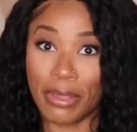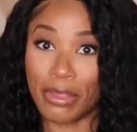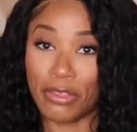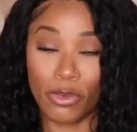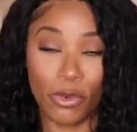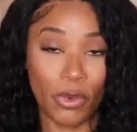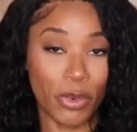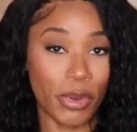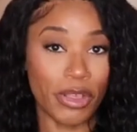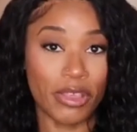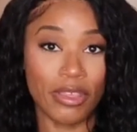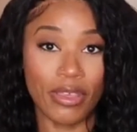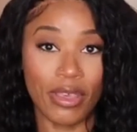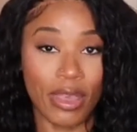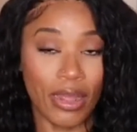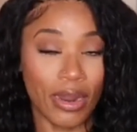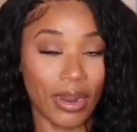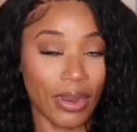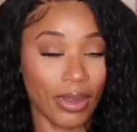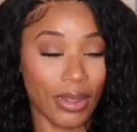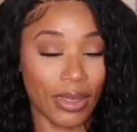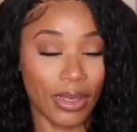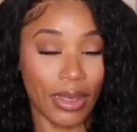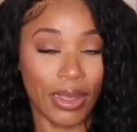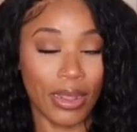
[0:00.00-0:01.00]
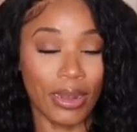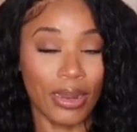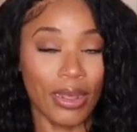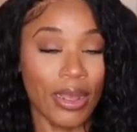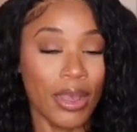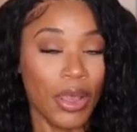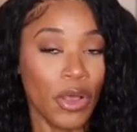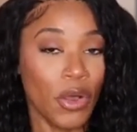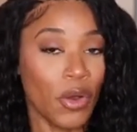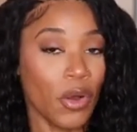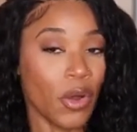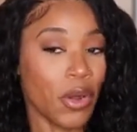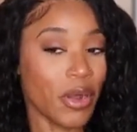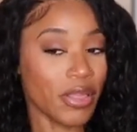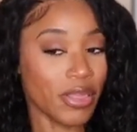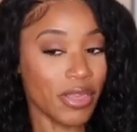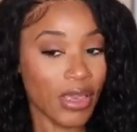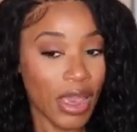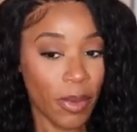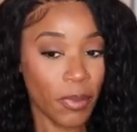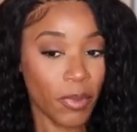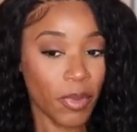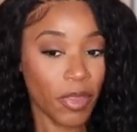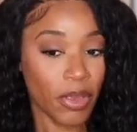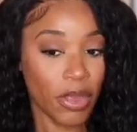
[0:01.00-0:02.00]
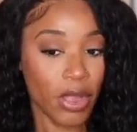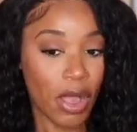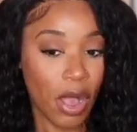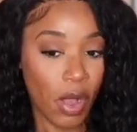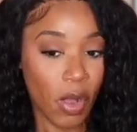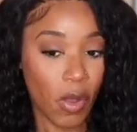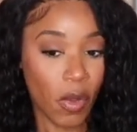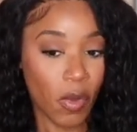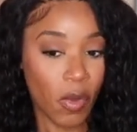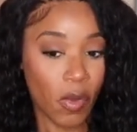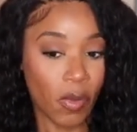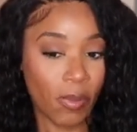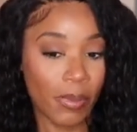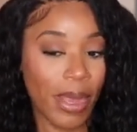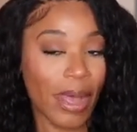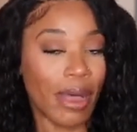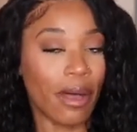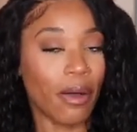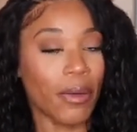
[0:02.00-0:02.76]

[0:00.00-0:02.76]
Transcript: It's going to get it done. On top of the comb,